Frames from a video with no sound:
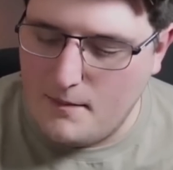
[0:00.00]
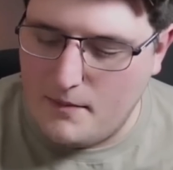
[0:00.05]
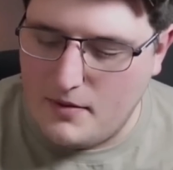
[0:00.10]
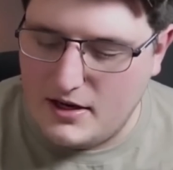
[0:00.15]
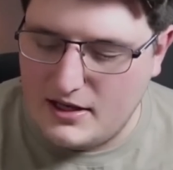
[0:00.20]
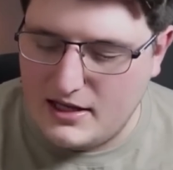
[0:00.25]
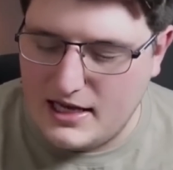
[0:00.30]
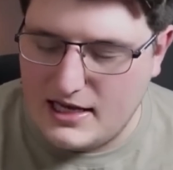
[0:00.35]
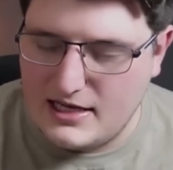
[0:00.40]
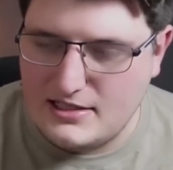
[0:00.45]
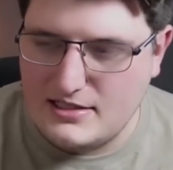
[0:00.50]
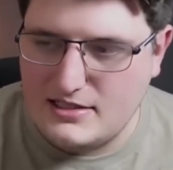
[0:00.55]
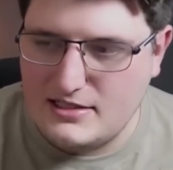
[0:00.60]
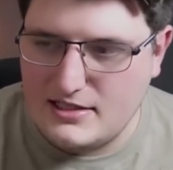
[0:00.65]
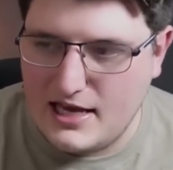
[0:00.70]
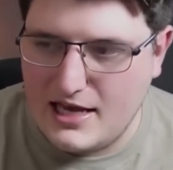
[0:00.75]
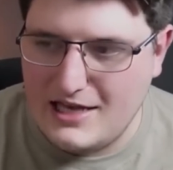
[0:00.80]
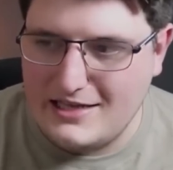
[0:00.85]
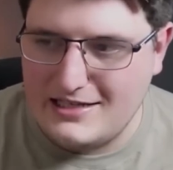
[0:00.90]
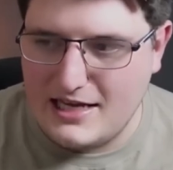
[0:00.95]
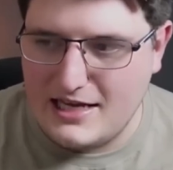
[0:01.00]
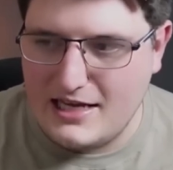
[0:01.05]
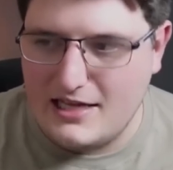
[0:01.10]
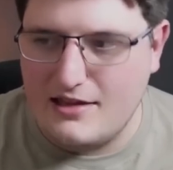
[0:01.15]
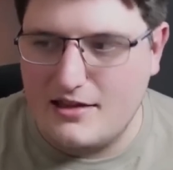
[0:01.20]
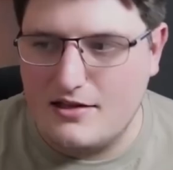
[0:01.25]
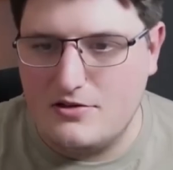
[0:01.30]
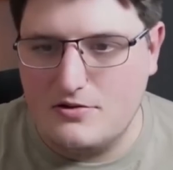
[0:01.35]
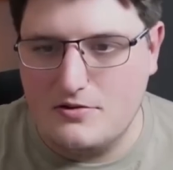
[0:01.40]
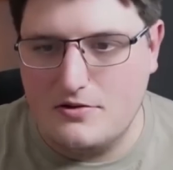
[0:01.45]
but it is said
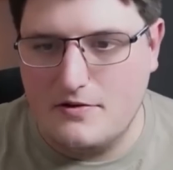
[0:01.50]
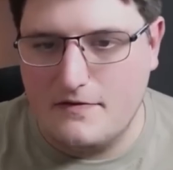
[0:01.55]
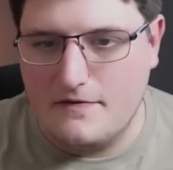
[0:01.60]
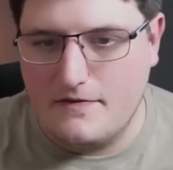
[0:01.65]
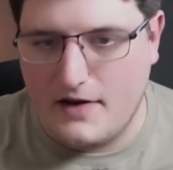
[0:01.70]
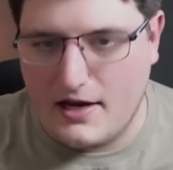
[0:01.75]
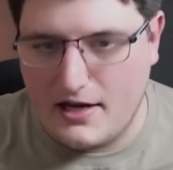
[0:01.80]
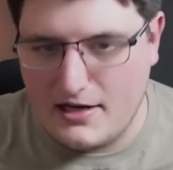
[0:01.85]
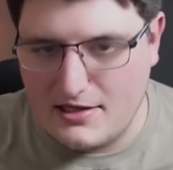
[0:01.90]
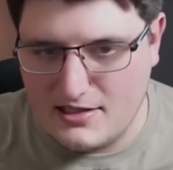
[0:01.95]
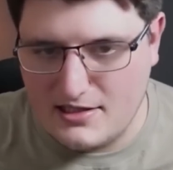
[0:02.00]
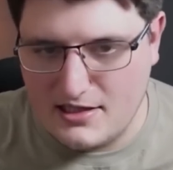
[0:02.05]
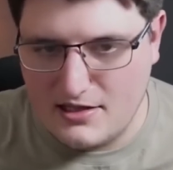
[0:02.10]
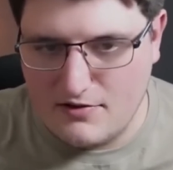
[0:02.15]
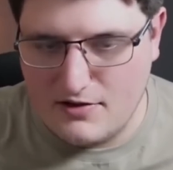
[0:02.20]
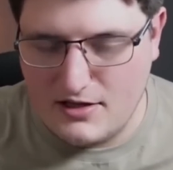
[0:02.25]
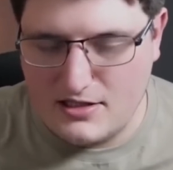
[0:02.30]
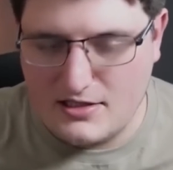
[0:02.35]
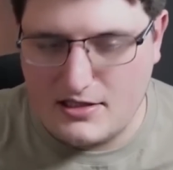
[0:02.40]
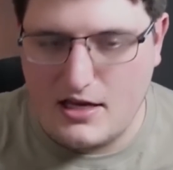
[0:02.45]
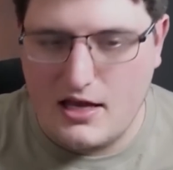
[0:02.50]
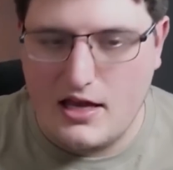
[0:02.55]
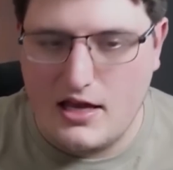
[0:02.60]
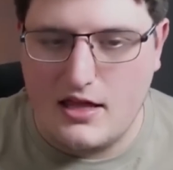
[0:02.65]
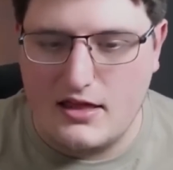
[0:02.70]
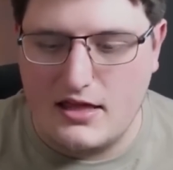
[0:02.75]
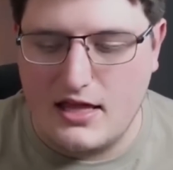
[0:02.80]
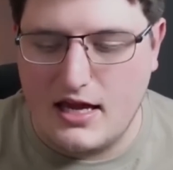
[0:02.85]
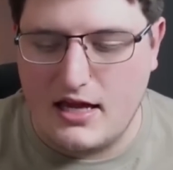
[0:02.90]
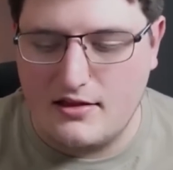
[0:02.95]
in the Dawn of Fire series
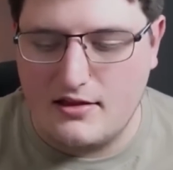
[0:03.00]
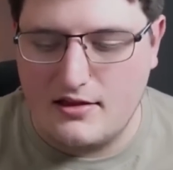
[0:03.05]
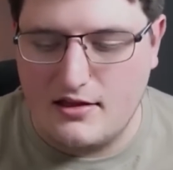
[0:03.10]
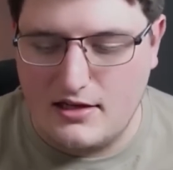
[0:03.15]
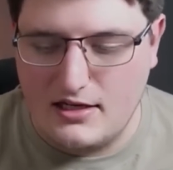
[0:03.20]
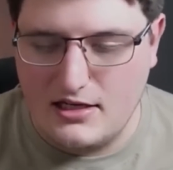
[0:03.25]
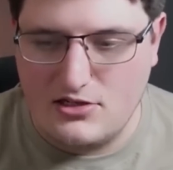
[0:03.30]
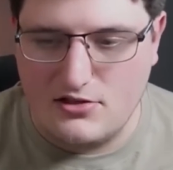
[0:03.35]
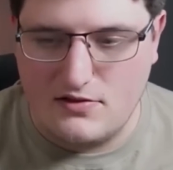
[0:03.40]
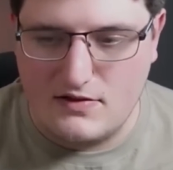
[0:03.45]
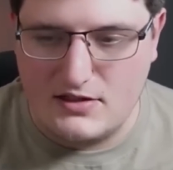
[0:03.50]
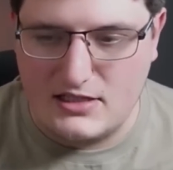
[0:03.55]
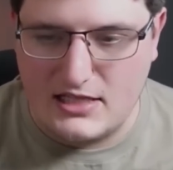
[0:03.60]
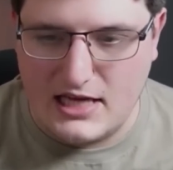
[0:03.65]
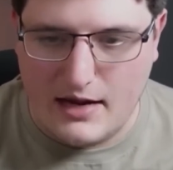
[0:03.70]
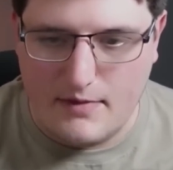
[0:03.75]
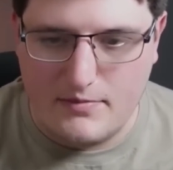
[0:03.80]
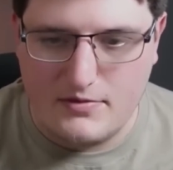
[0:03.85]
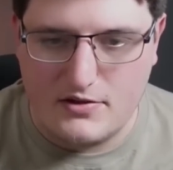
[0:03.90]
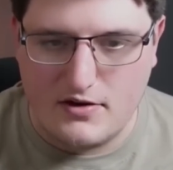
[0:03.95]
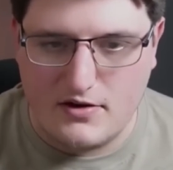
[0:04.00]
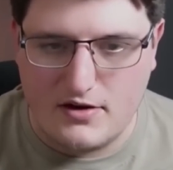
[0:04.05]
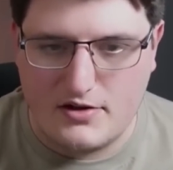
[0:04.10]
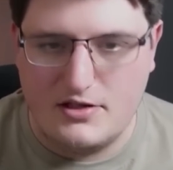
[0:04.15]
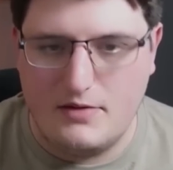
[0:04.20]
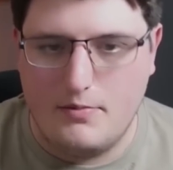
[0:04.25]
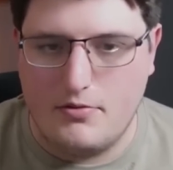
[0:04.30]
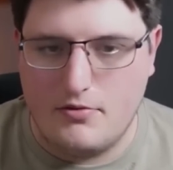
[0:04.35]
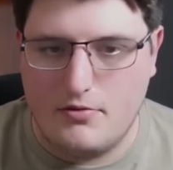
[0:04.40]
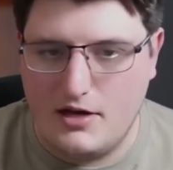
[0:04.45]
that the Legion of the Damned are
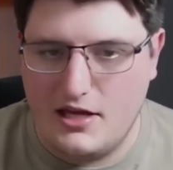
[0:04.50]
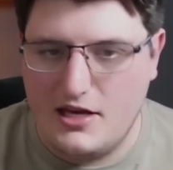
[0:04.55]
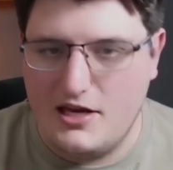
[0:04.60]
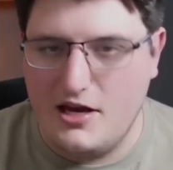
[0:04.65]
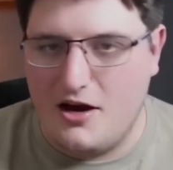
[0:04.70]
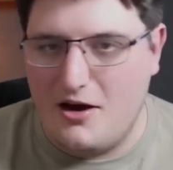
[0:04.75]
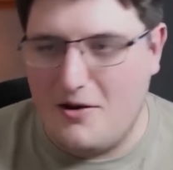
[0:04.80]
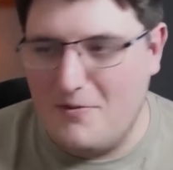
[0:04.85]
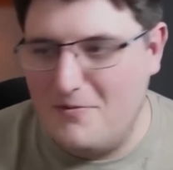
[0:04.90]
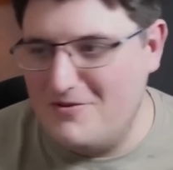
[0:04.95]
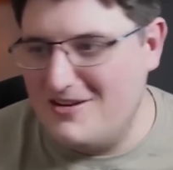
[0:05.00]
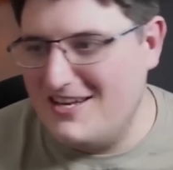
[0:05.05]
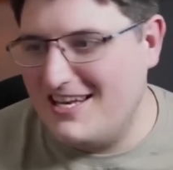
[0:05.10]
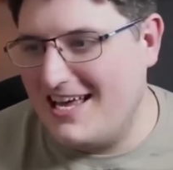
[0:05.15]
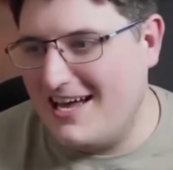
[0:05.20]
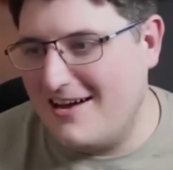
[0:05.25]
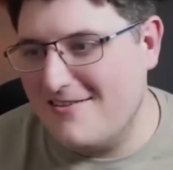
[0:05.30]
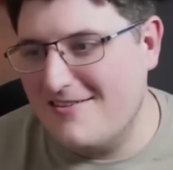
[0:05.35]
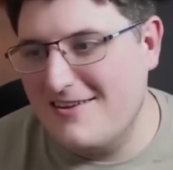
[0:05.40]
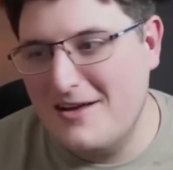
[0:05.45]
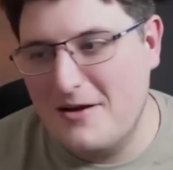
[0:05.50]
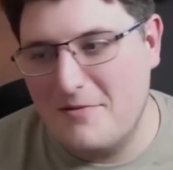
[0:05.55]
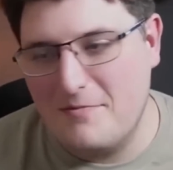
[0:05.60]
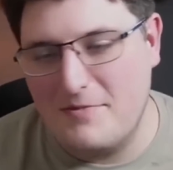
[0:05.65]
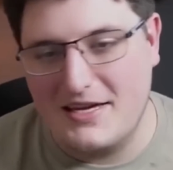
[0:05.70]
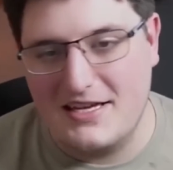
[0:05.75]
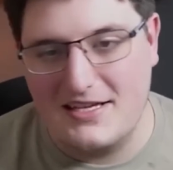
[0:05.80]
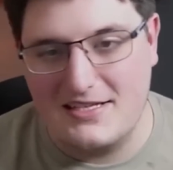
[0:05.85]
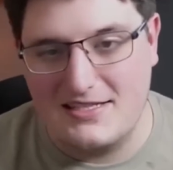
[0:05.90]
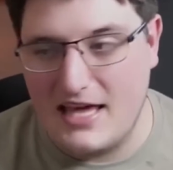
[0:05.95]
actually pretty common now
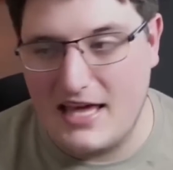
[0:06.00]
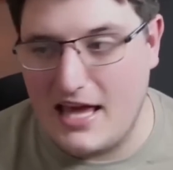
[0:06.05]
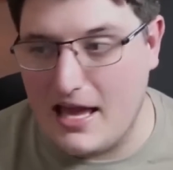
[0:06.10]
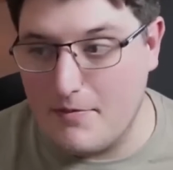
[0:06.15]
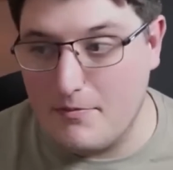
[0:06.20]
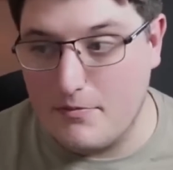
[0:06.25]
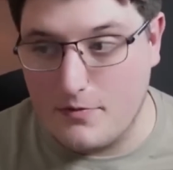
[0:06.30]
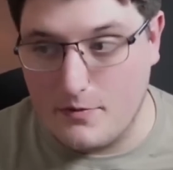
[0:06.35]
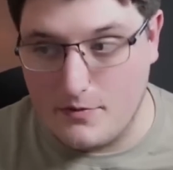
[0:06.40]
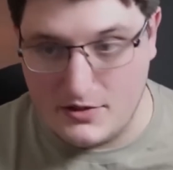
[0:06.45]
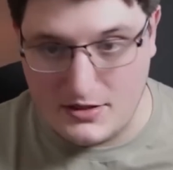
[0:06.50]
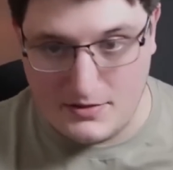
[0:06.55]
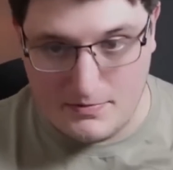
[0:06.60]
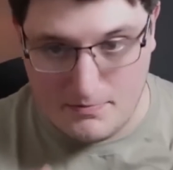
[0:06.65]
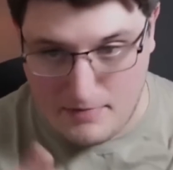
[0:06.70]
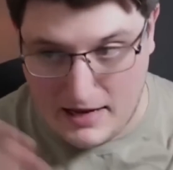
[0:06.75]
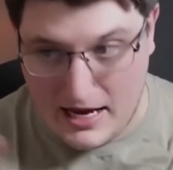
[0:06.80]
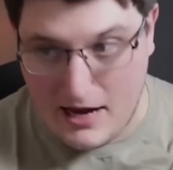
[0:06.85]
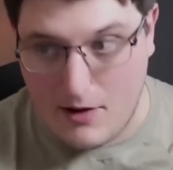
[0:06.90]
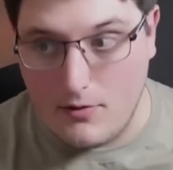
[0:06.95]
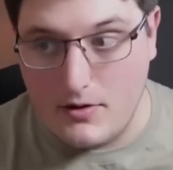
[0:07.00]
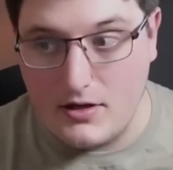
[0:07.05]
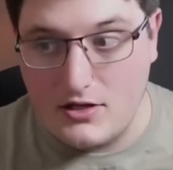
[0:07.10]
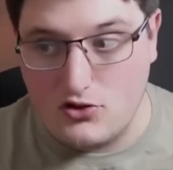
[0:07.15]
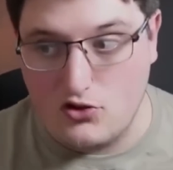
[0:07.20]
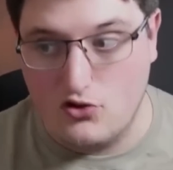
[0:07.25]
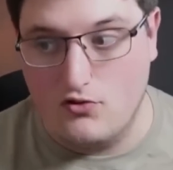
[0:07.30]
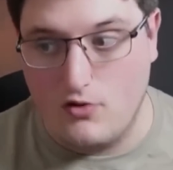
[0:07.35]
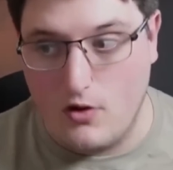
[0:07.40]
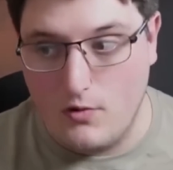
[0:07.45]
because the Emperor's power
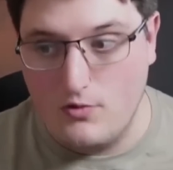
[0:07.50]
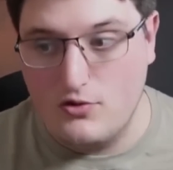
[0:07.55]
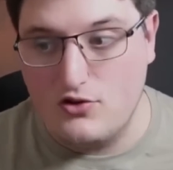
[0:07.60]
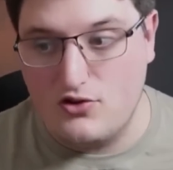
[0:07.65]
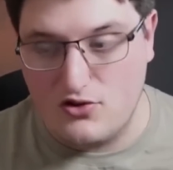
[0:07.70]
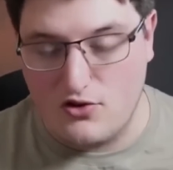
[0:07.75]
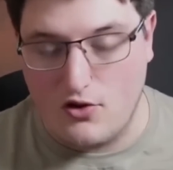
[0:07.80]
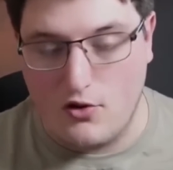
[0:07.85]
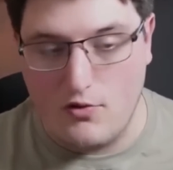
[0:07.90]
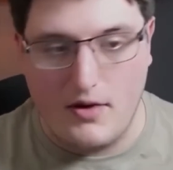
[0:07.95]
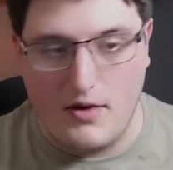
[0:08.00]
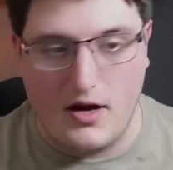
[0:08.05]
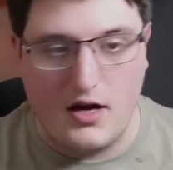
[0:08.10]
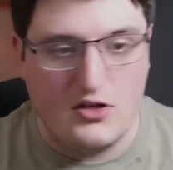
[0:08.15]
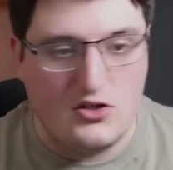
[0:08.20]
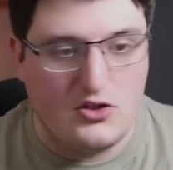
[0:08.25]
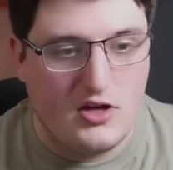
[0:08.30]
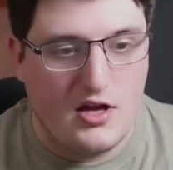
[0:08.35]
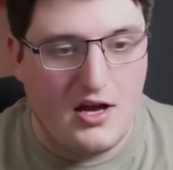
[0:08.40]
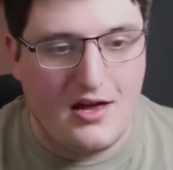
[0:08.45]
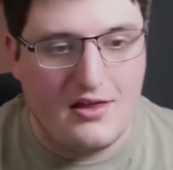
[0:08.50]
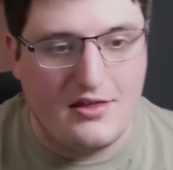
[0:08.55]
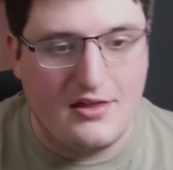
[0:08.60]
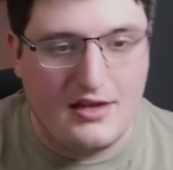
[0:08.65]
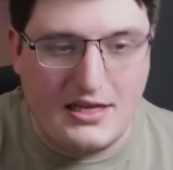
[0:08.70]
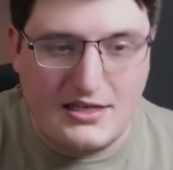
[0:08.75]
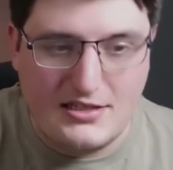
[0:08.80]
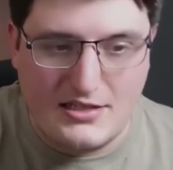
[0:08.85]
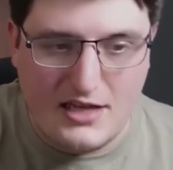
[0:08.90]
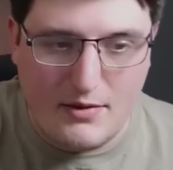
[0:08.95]
has grown so much
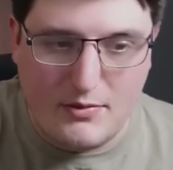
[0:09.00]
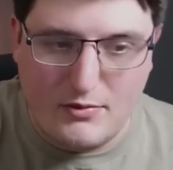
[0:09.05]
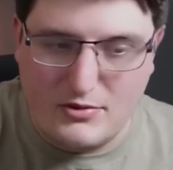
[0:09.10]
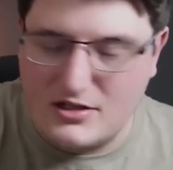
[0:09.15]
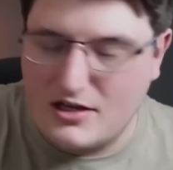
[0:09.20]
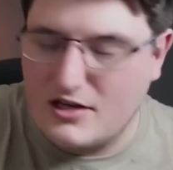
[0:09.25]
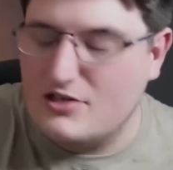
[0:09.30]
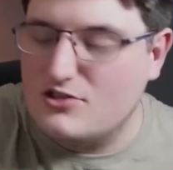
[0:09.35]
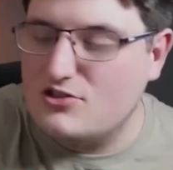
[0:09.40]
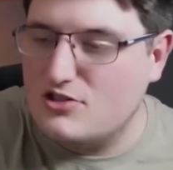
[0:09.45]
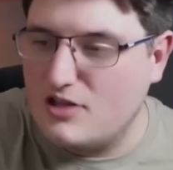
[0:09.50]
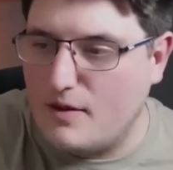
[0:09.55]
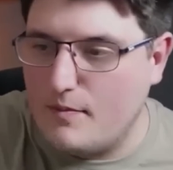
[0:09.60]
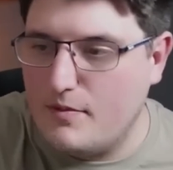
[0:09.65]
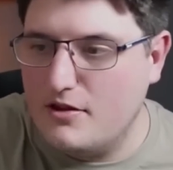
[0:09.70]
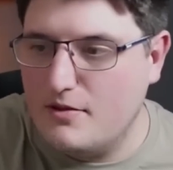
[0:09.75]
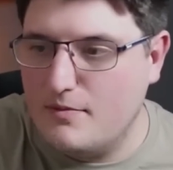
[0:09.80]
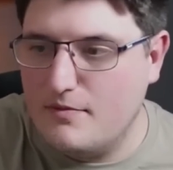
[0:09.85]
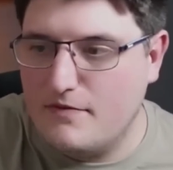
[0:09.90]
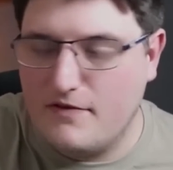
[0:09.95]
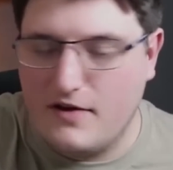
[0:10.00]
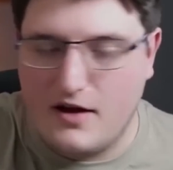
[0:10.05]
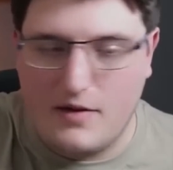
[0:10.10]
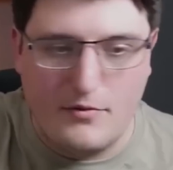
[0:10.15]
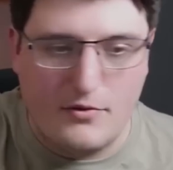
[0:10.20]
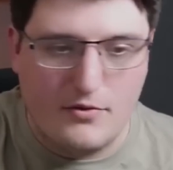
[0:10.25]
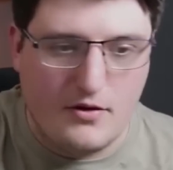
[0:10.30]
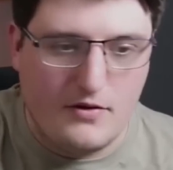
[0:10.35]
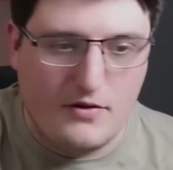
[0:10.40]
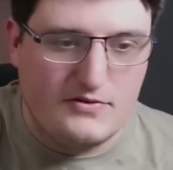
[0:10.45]
that he's able to kind of summon them far
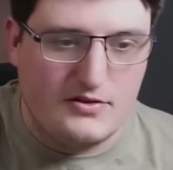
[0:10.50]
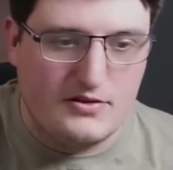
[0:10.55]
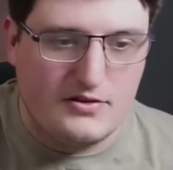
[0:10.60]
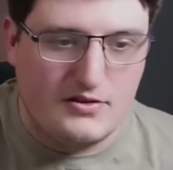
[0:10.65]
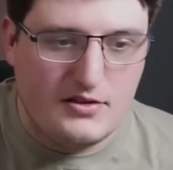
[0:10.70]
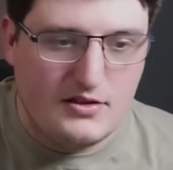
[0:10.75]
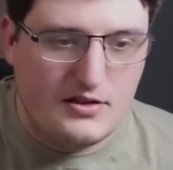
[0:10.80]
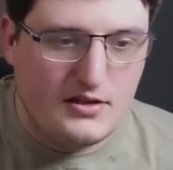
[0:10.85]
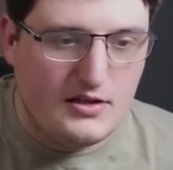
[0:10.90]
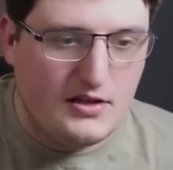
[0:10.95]
more often.